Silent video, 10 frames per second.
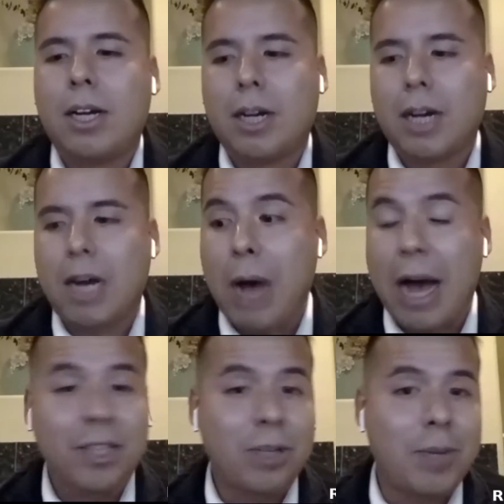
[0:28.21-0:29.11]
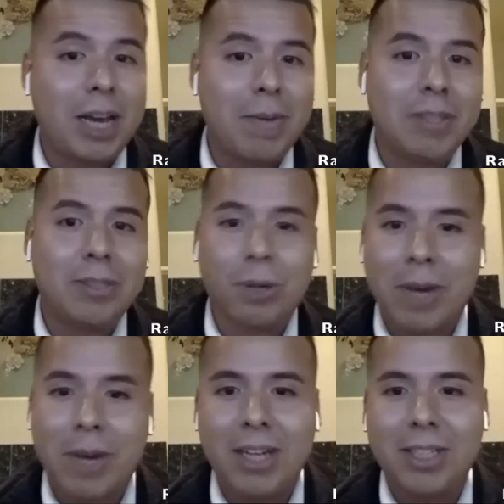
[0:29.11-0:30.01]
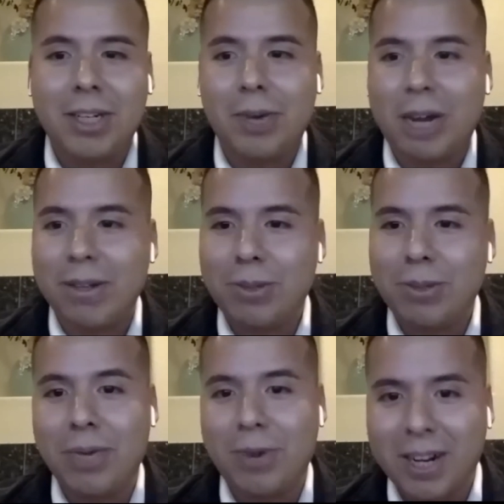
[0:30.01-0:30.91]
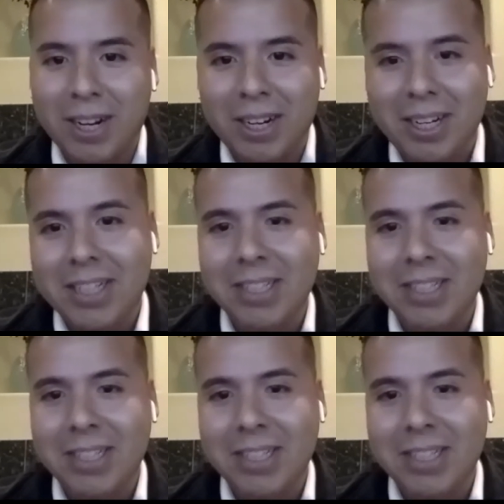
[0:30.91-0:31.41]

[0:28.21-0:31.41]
Uh, I actually became a store manager when I was 21.